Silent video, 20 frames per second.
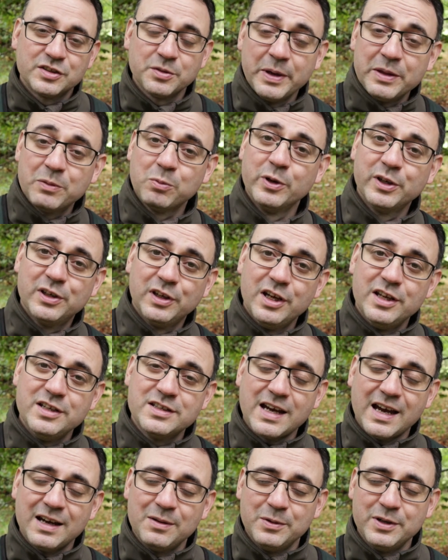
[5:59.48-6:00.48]
So with
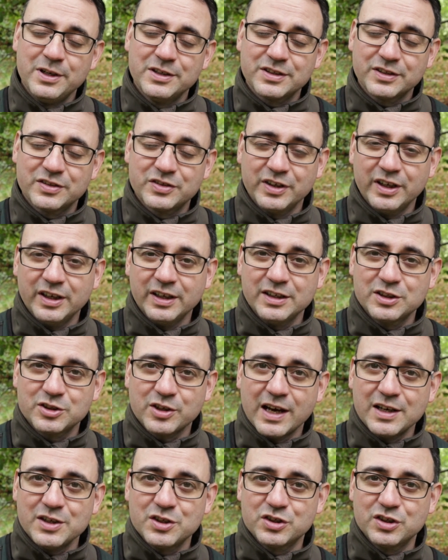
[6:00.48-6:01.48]
woodland, I would certainly
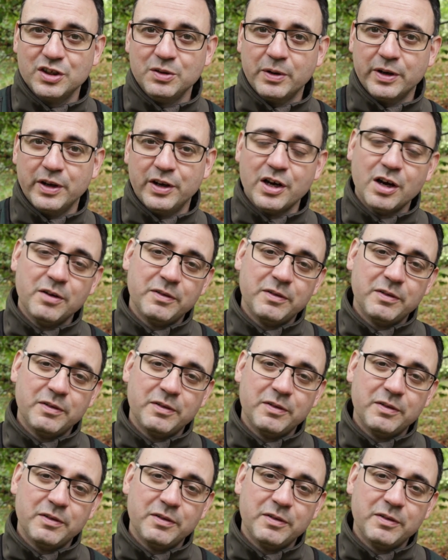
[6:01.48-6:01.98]
try and shoot on an